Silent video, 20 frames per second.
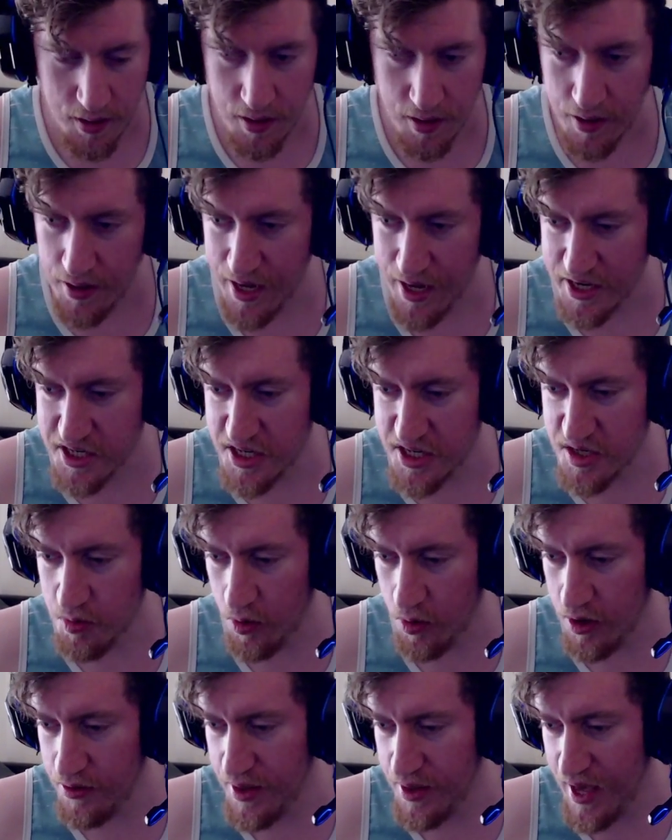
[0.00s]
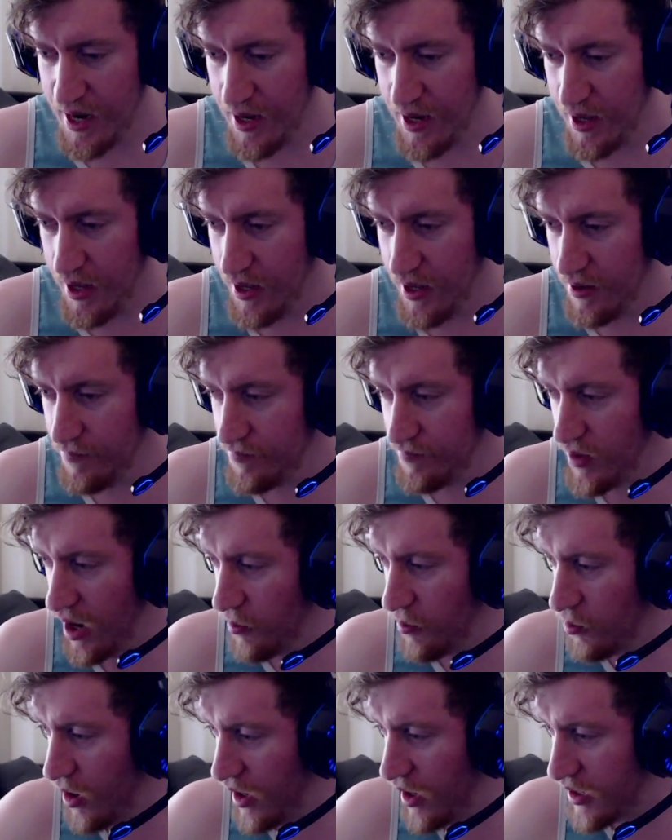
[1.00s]
next is one that, uh,
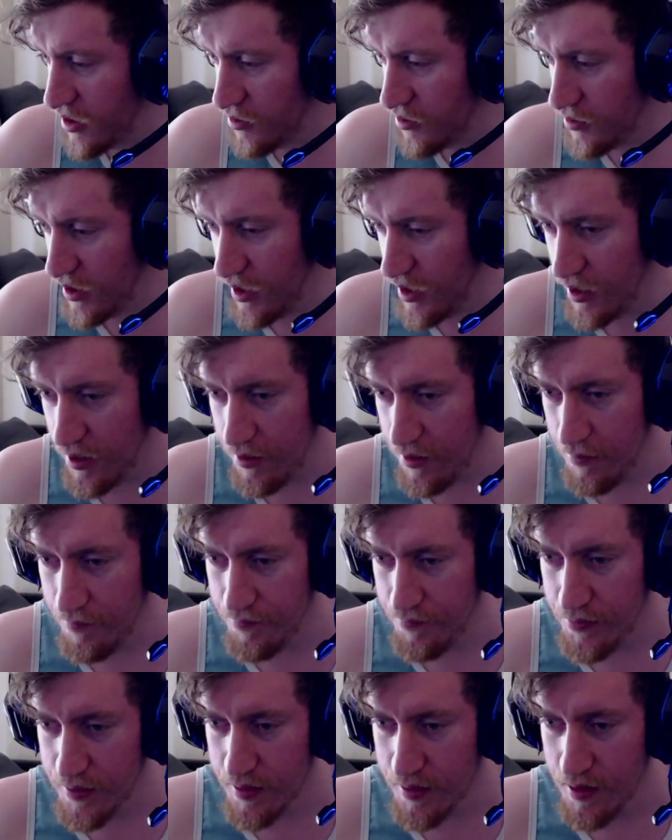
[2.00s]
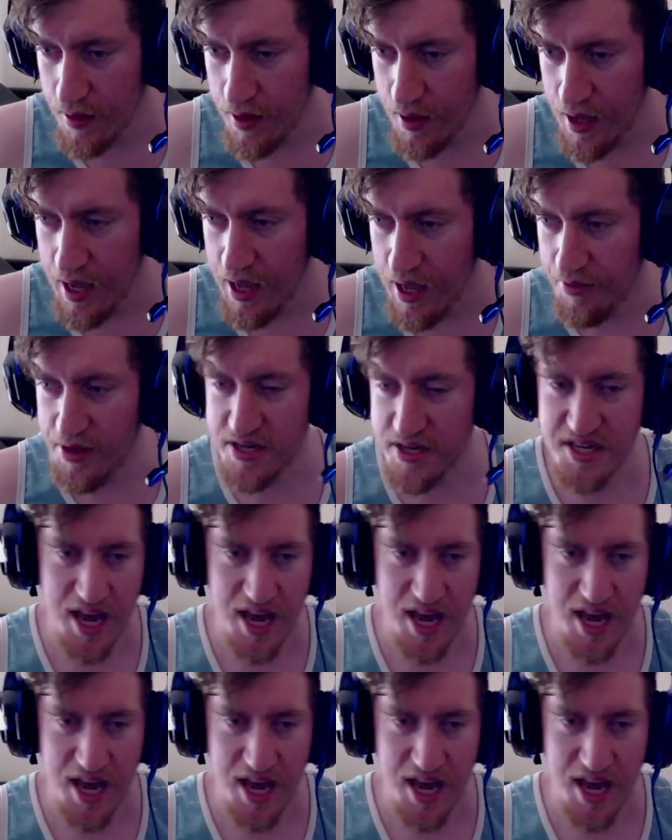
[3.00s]
ironically, this